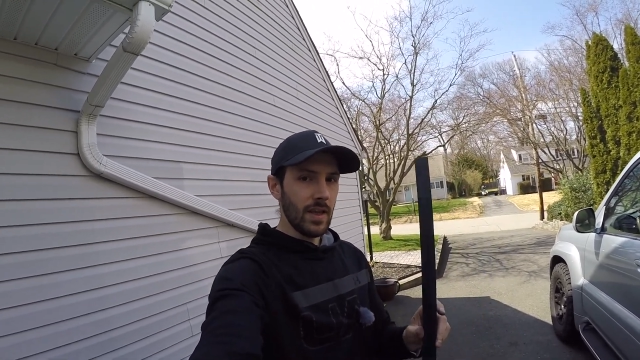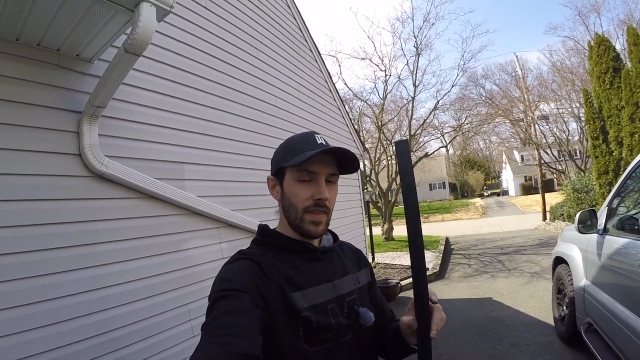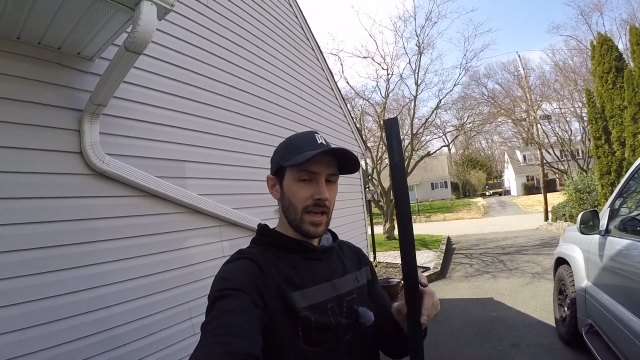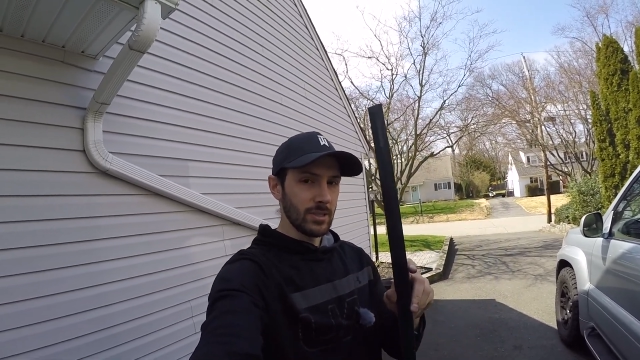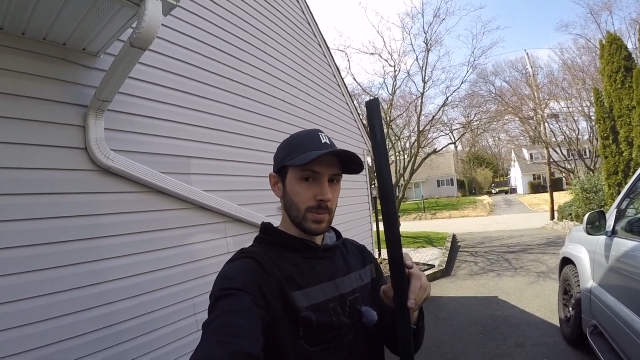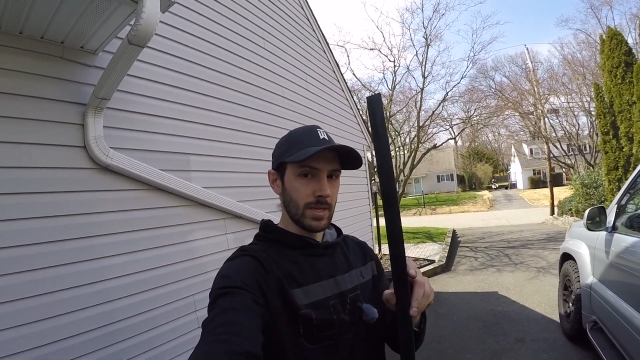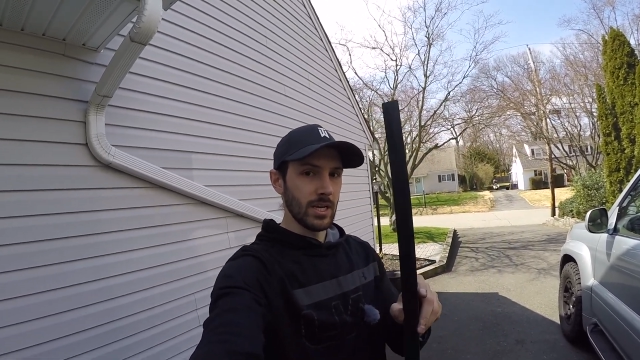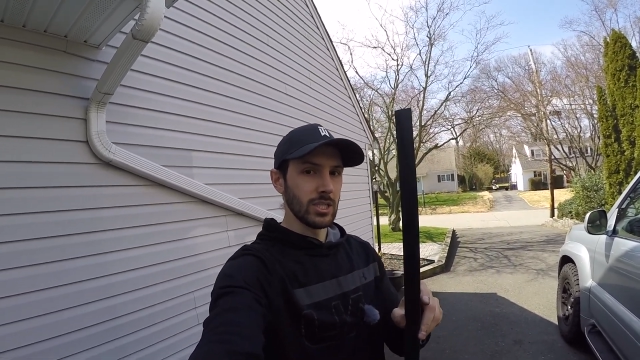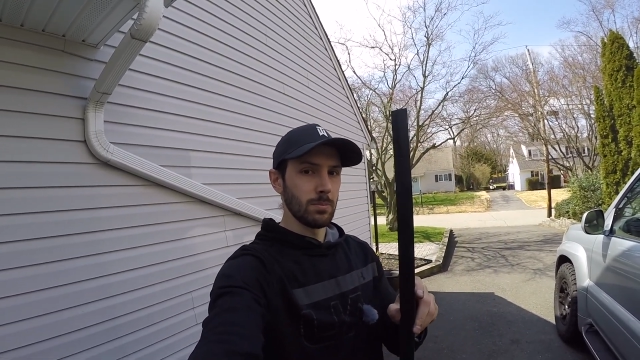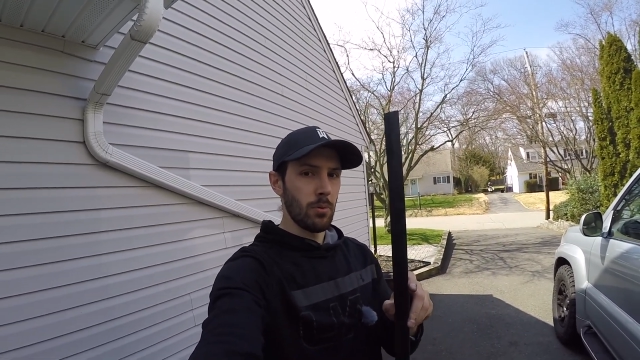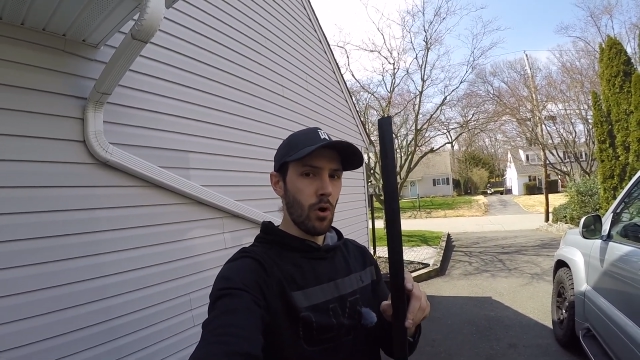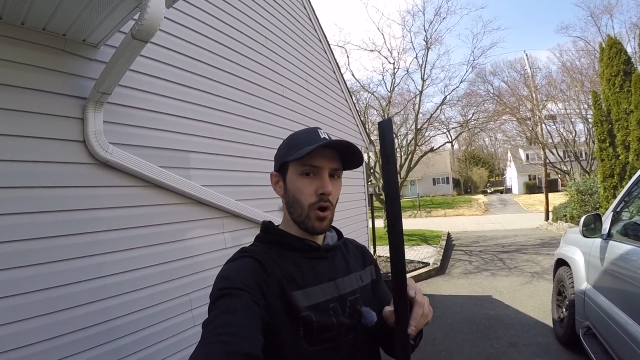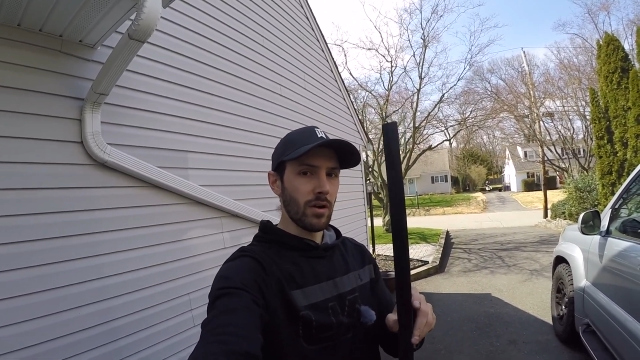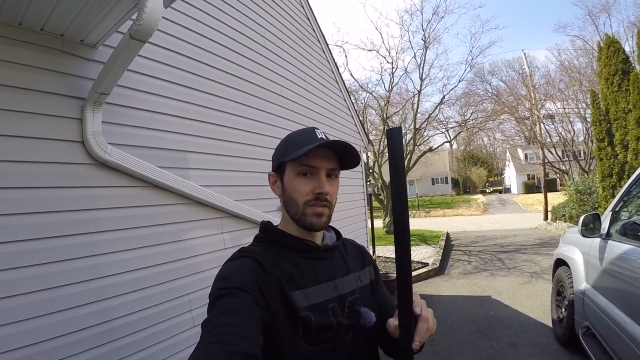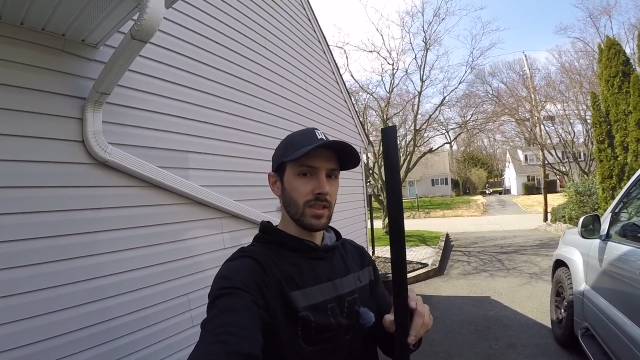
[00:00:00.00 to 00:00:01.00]
and that's because
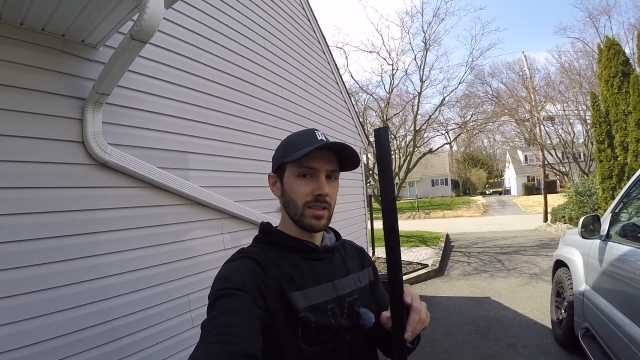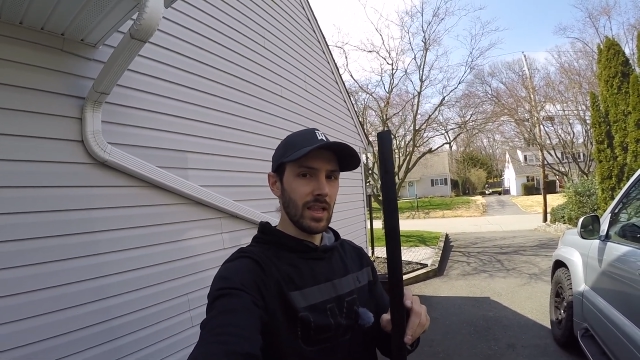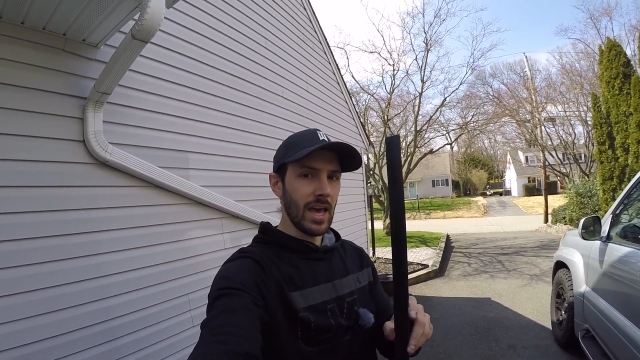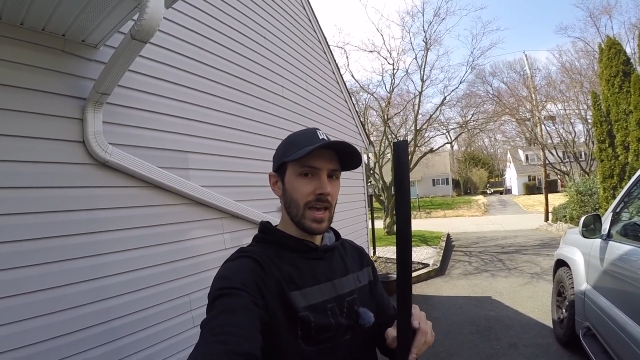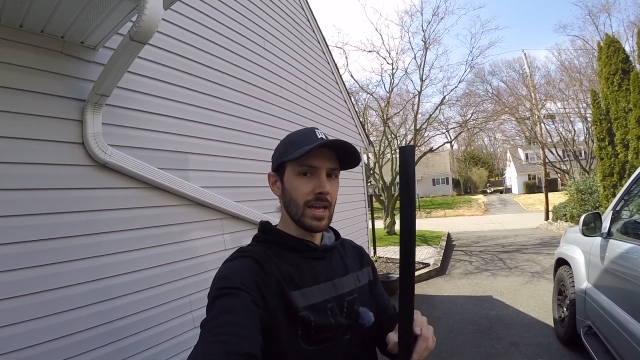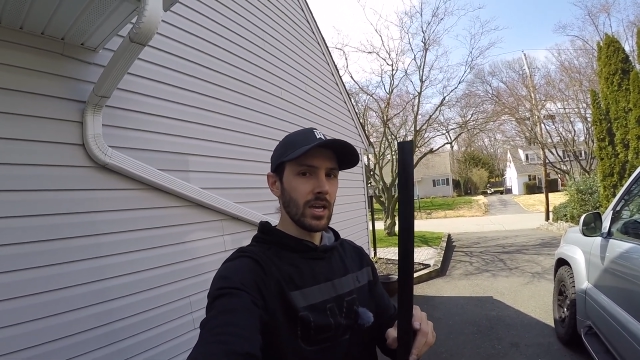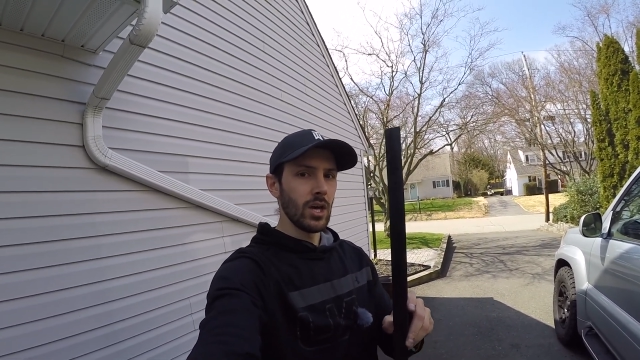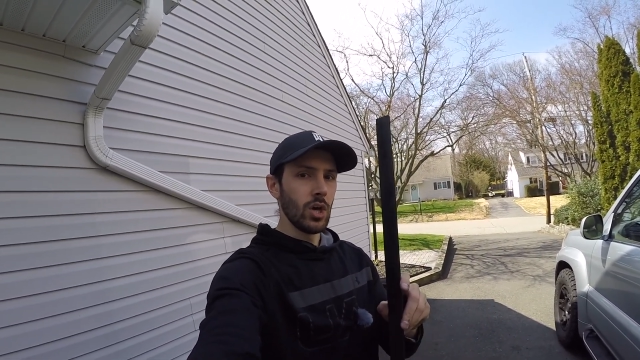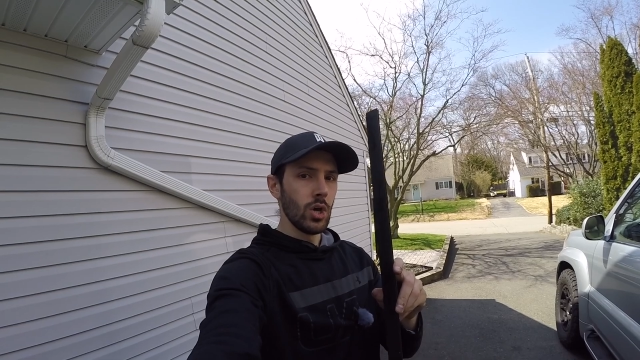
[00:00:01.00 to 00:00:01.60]
part of the leg